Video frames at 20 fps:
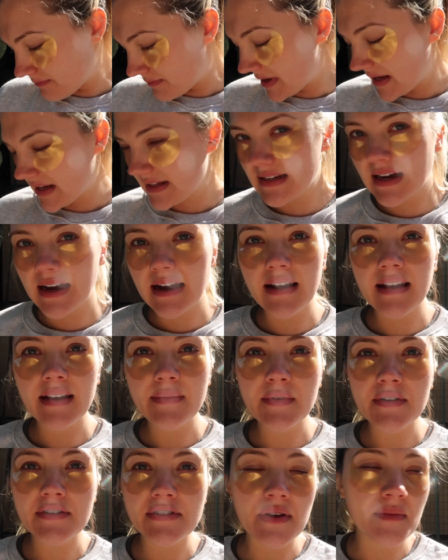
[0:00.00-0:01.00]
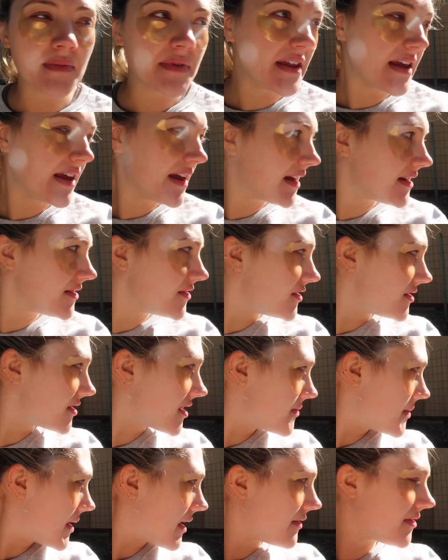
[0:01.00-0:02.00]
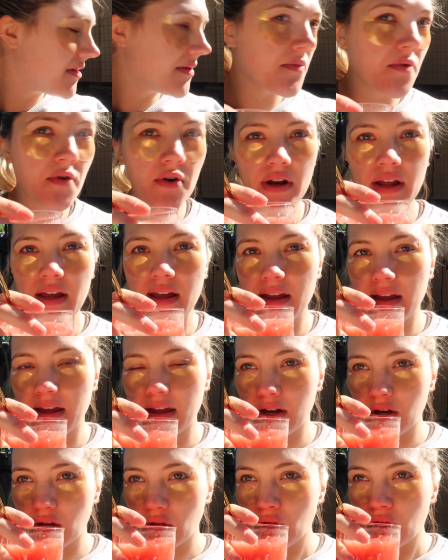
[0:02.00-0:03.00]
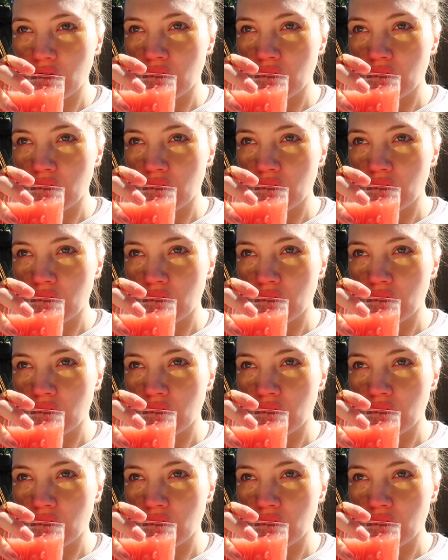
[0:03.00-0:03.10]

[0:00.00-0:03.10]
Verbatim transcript: me time or something and just come out in the morning and